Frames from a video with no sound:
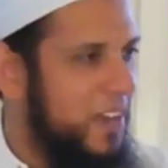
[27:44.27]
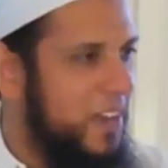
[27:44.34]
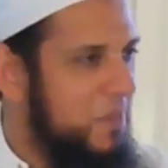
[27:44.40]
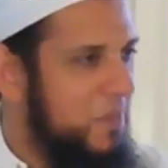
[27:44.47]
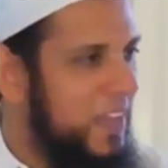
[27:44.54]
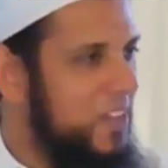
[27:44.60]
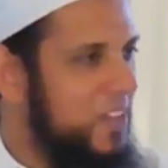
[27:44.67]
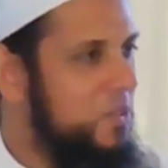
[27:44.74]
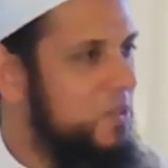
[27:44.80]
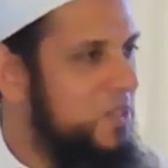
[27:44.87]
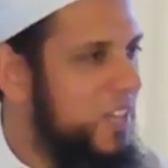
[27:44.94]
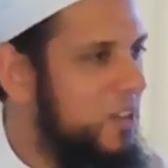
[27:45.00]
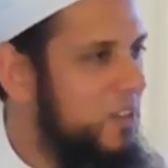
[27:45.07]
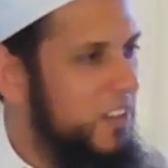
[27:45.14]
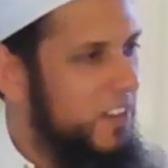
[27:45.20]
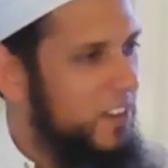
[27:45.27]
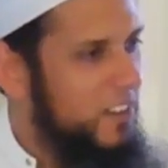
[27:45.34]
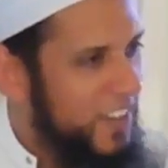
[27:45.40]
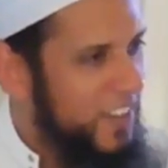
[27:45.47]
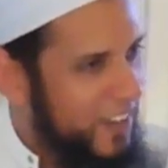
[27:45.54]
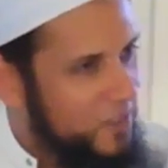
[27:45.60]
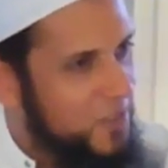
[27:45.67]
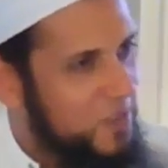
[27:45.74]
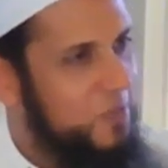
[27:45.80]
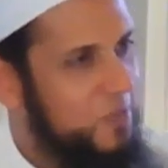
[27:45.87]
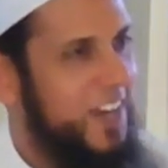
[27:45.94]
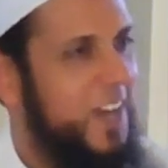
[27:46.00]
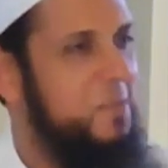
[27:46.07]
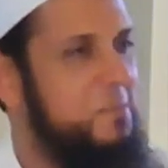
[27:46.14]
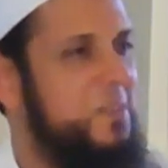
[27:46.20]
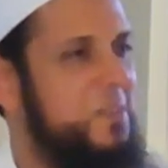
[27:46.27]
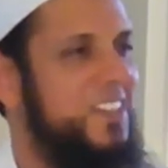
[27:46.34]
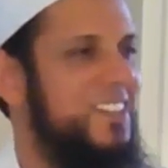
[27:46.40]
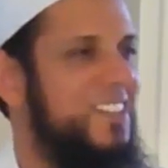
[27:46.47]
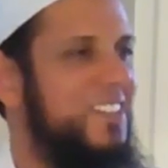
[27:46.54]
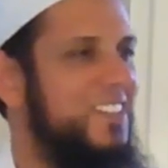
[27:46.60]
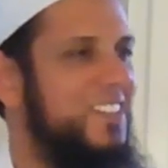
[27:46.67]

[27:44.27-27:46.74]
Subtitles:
and made to tell their account of what happened.